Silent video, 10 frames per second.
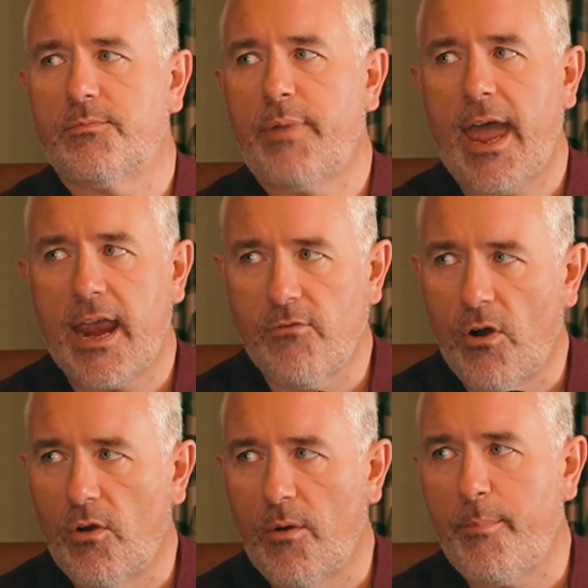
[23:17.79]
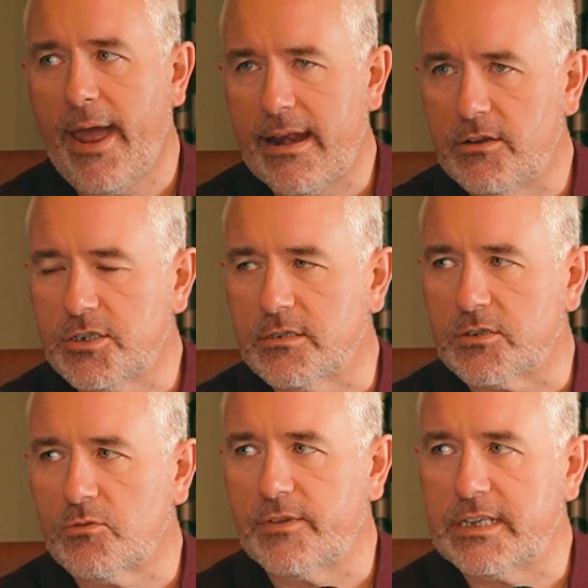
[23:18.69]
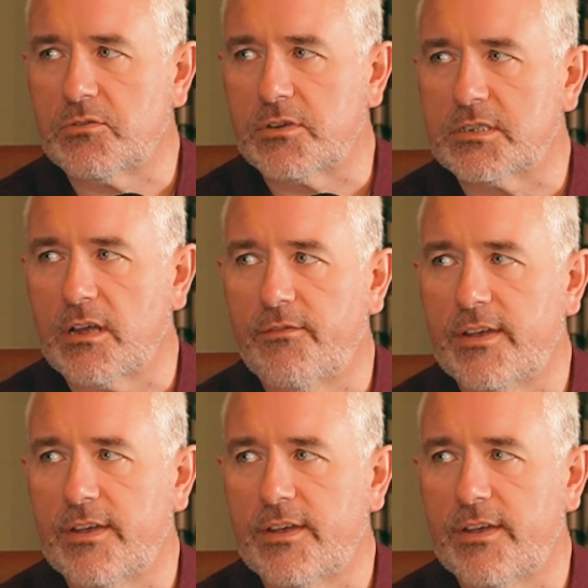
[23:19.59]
payroll on pensions and all this sort of stuff,